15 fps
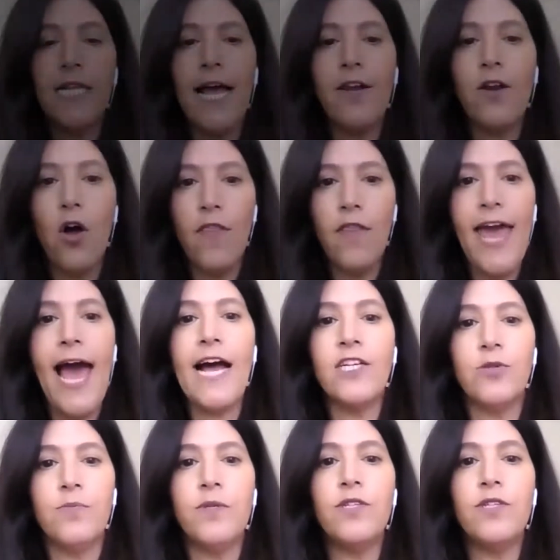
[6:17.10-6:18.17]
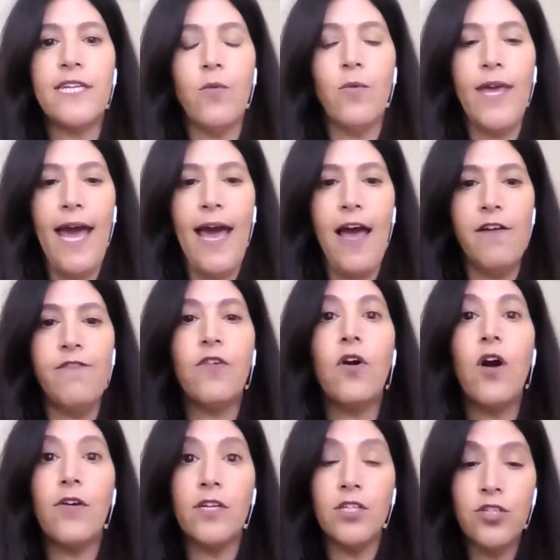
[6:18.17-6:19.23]
had all the attributes that we had for
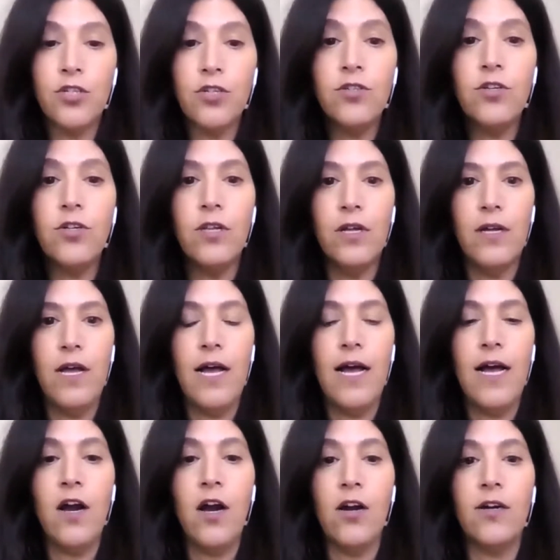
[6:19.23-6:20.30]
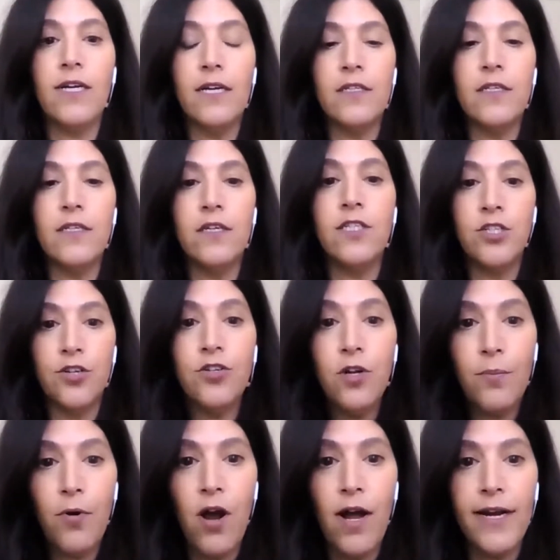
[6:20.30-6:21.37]
our internal
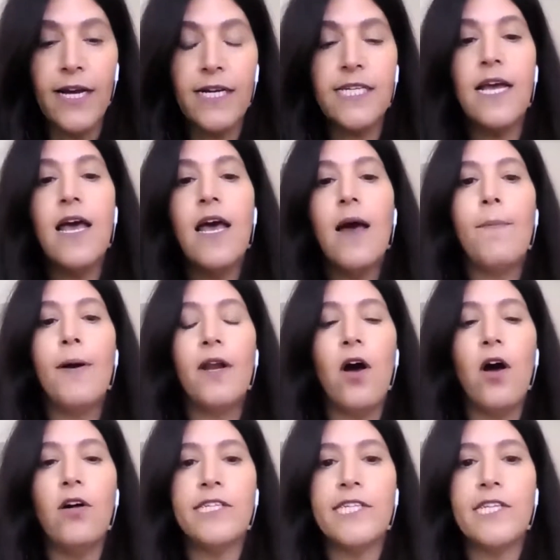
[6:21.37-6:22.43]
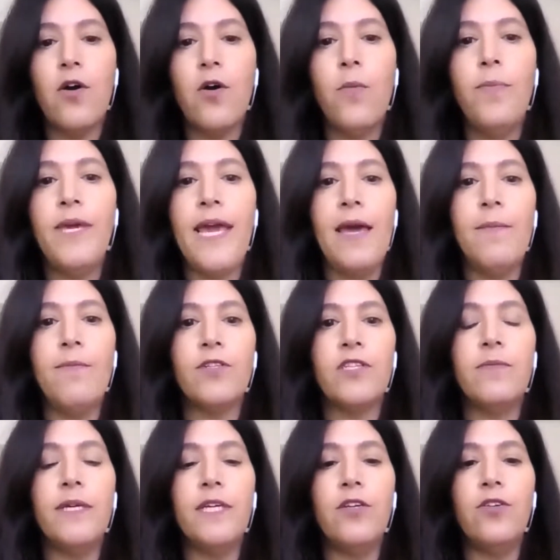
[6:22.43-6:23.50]
products, but also be able to
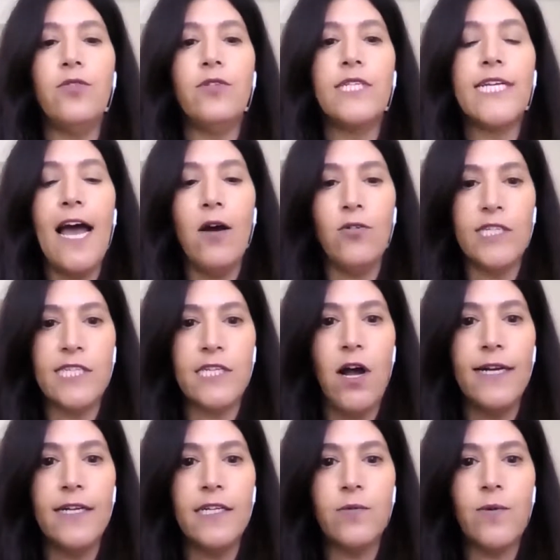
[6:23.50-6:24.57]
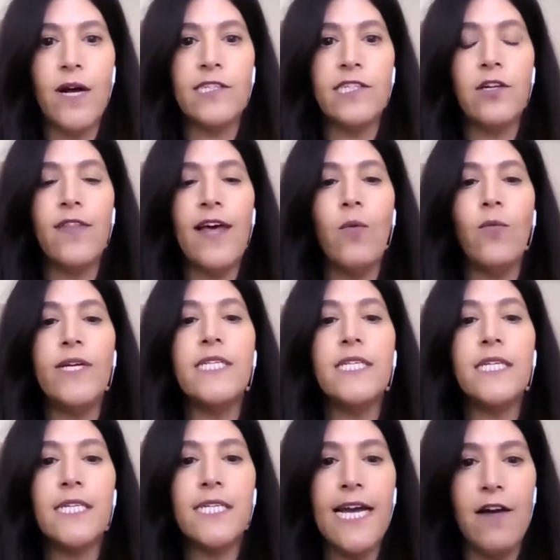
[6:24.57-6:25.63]
be used outside as well, so that we
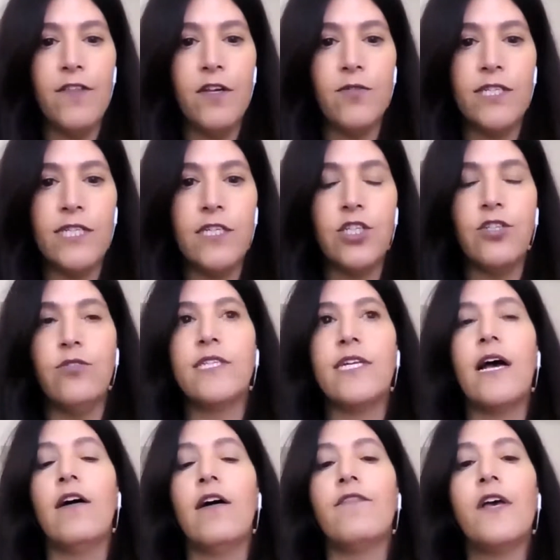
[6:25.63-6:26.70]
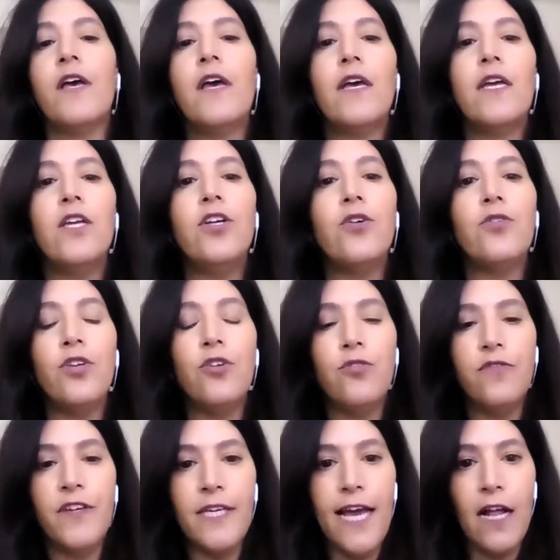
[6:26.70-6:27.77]
didn't have those issues of,
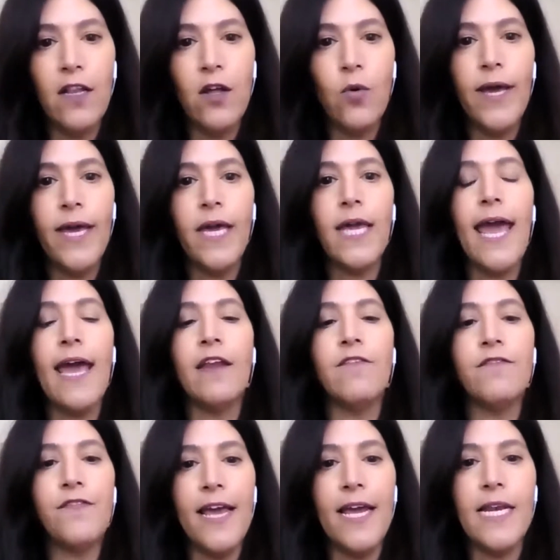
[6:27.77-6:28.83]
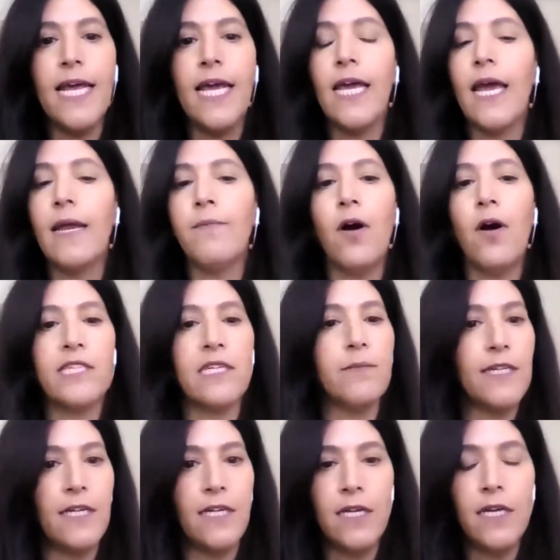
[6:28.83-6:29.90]
UV yellowing and fading and
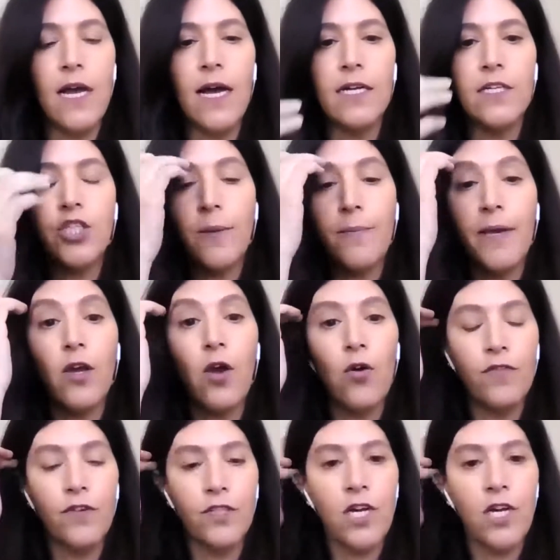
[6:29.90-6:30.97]
possibly chipping over